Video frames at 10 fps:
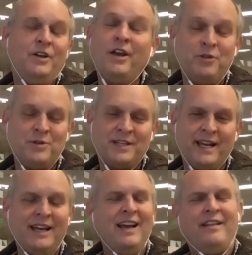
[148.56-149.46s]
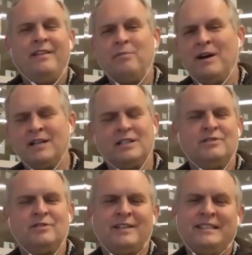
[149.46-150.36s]
If you say the models
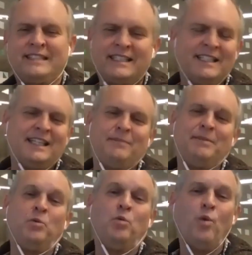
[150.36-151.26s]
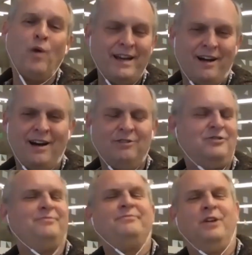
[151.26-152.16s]
have consistently been way off,
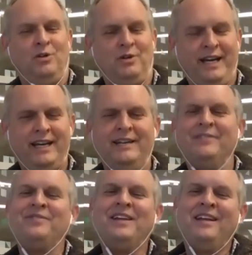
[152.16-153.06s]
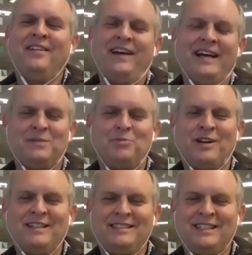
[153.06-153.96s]
okay, that's more
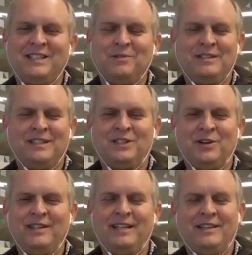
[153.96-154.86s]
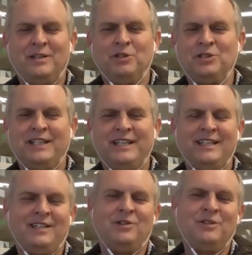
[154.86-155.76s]
consistent with the story that they're bullshitting and
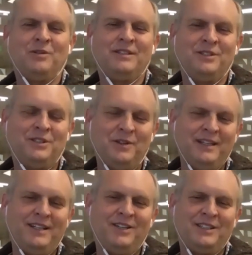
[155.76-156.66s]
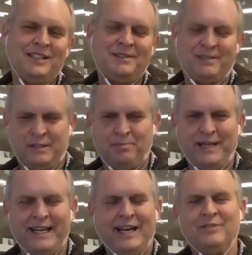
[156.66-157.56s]
don't know what they're doing and they're just
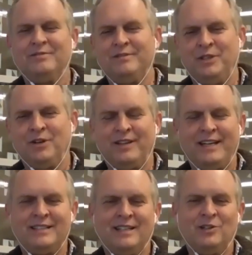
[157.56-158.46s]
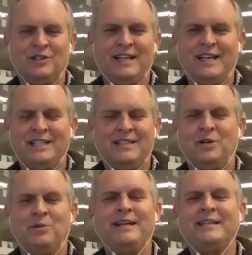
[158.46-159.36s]
spitting out, you know, things that look nice that
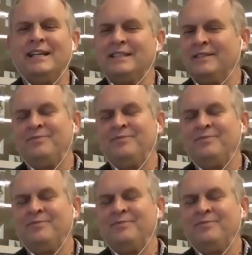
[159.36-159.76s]
don't make sense.